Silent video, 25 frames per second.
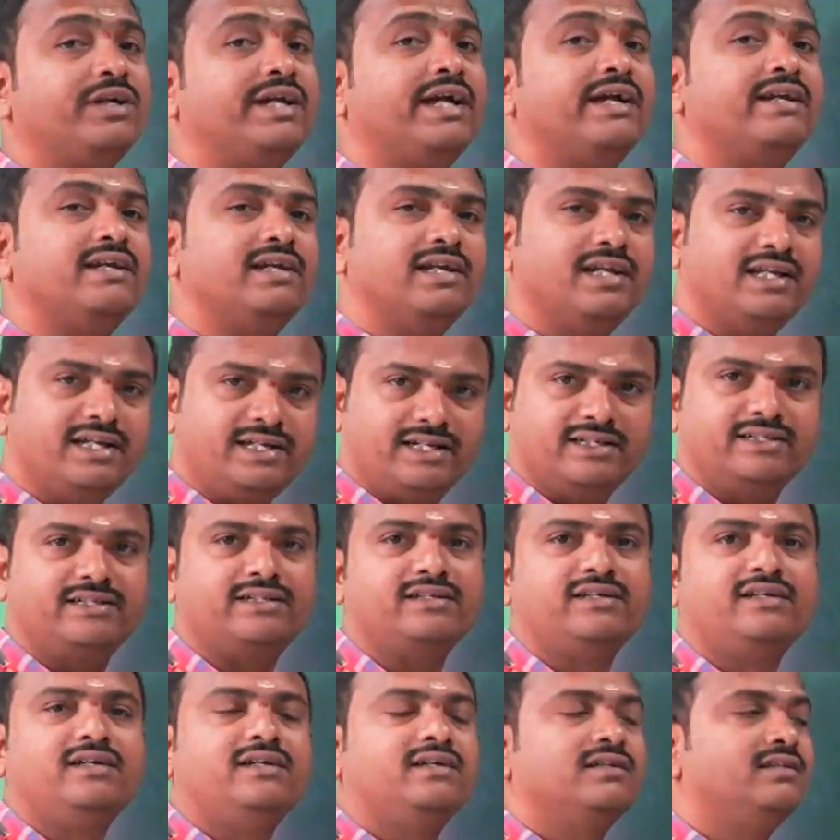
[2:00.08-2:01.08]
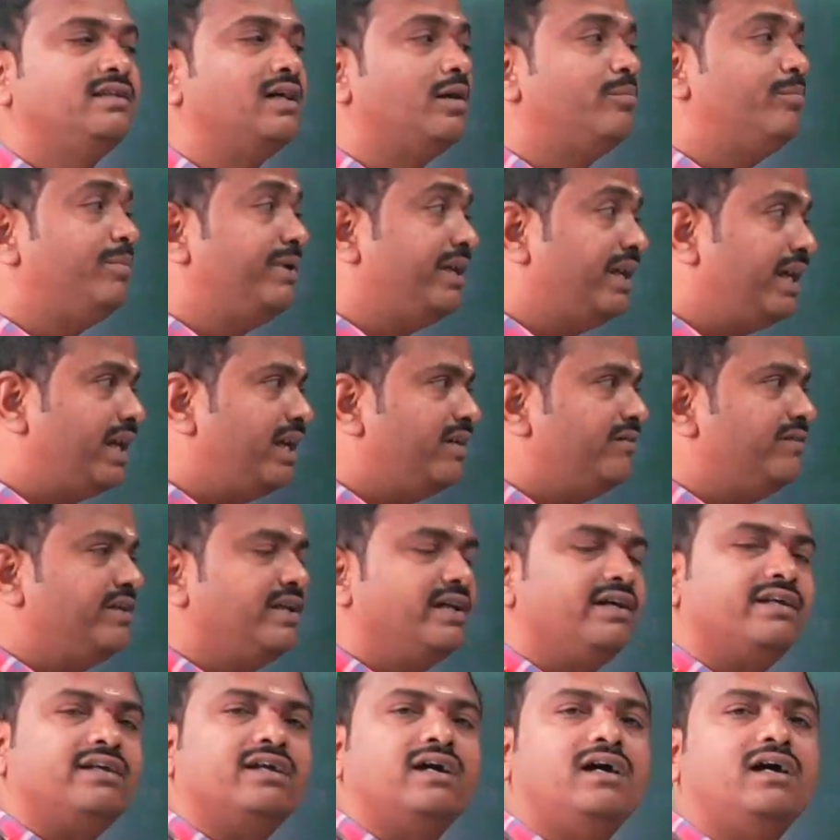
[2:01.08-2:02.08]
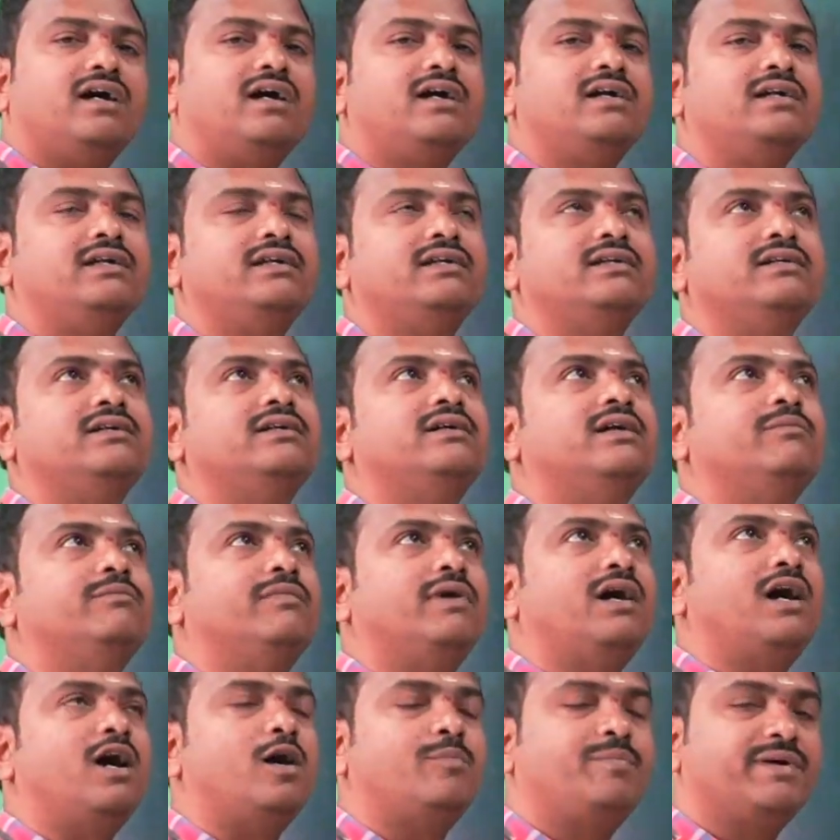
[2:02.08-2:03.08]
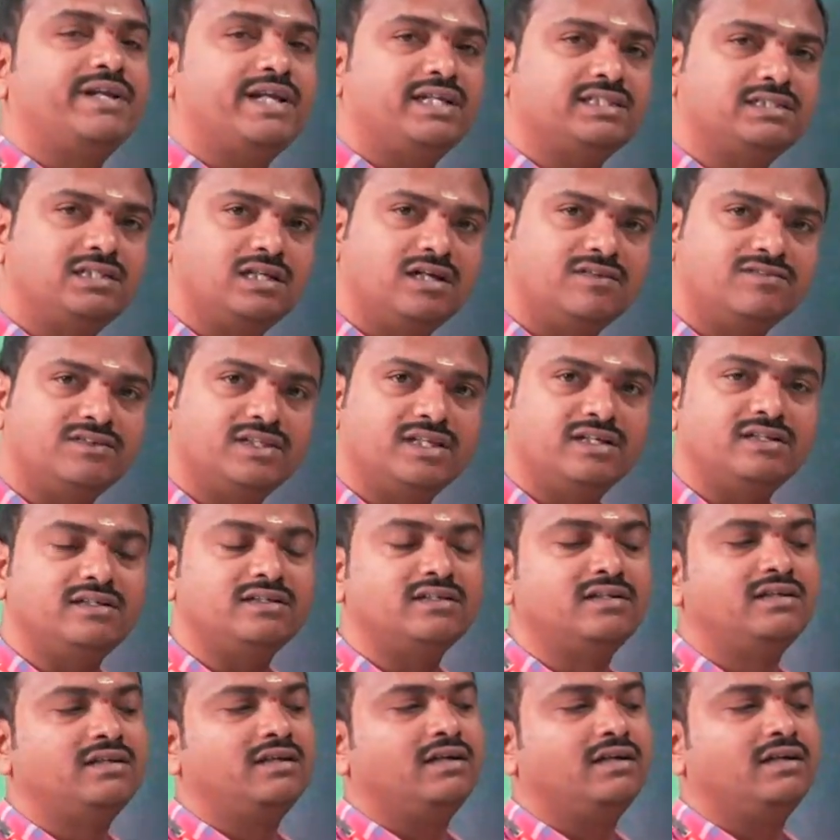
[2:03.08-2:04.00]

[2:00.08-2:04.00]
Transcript: can learn the behavior and operation of the